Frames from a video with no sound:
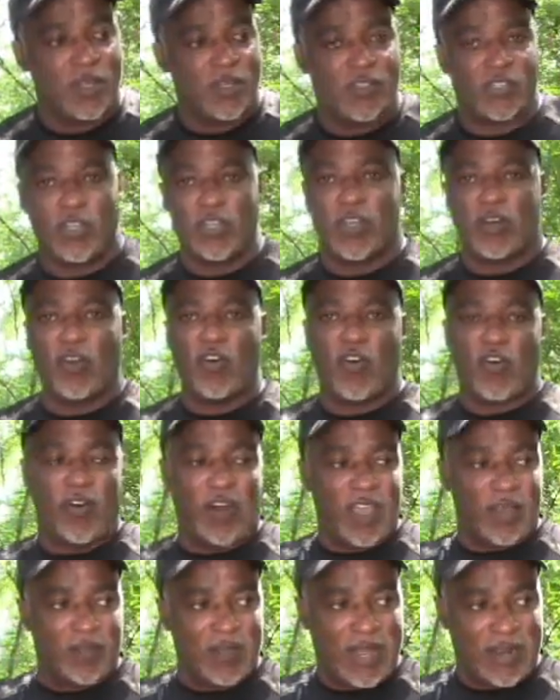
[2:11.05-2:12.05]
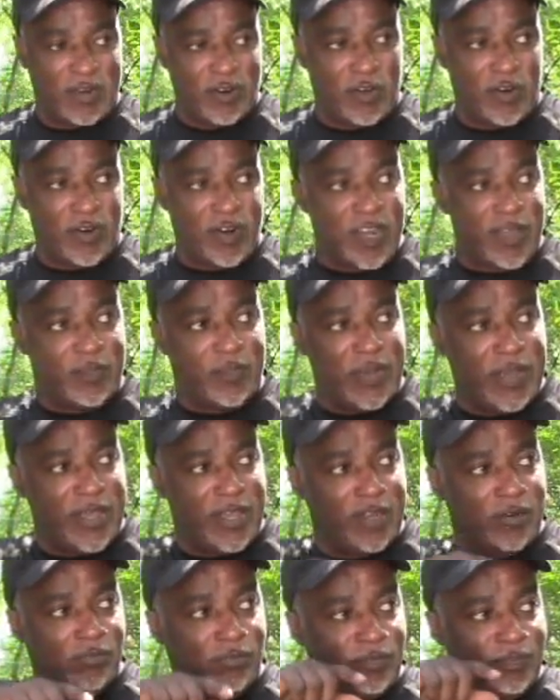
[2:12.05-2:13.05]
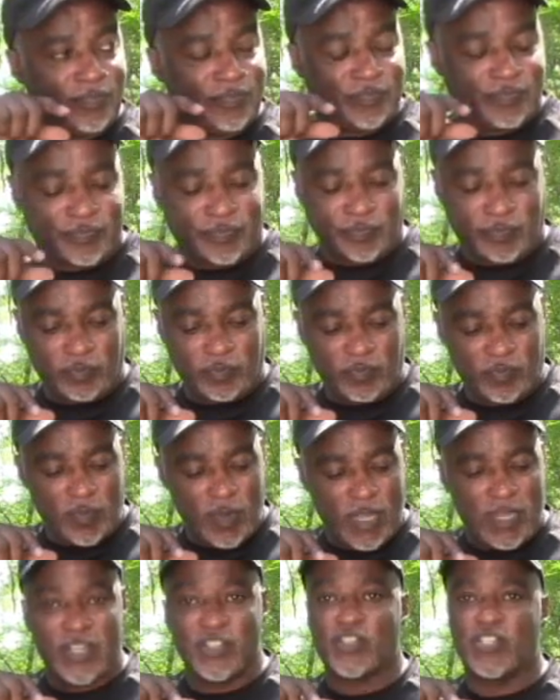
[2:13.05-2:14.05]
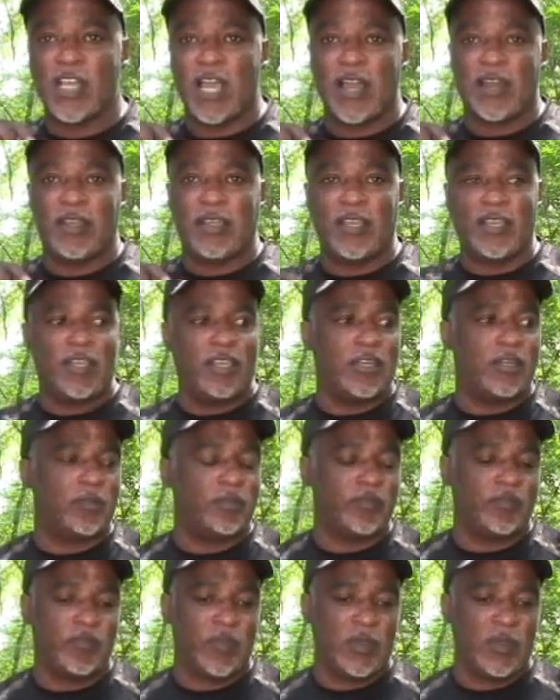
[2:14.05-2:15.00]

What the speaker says: So you lowered it. I lowered that pin. I shot again.